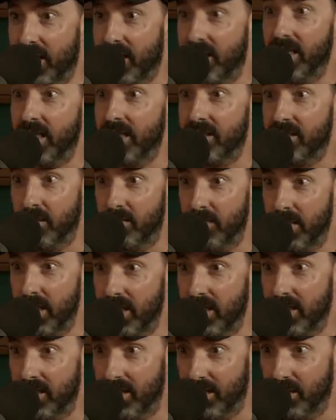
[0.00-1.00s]
clicked
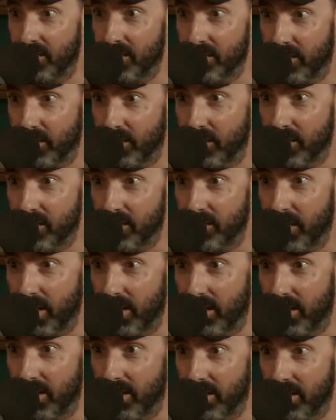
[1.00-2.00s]
immediately, there was a
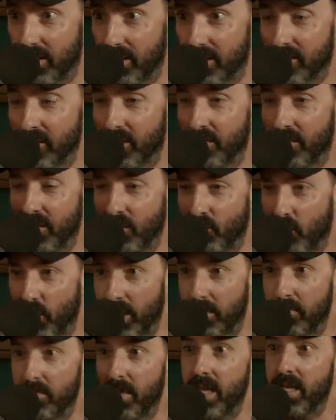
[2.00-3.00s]
voicemail. Uh-huh. So if it
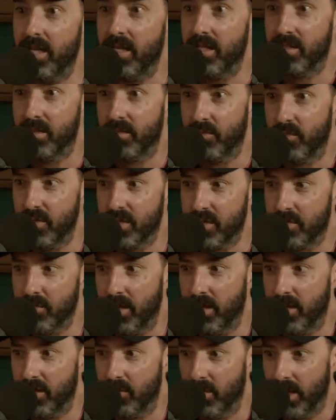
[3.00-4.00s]
went immediately to
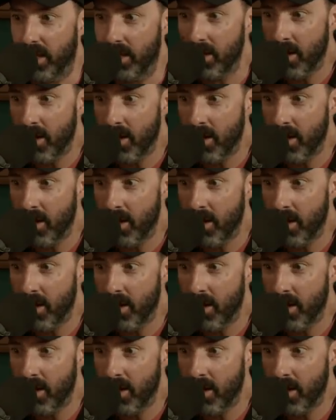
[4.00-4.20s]
voicemail, you were like,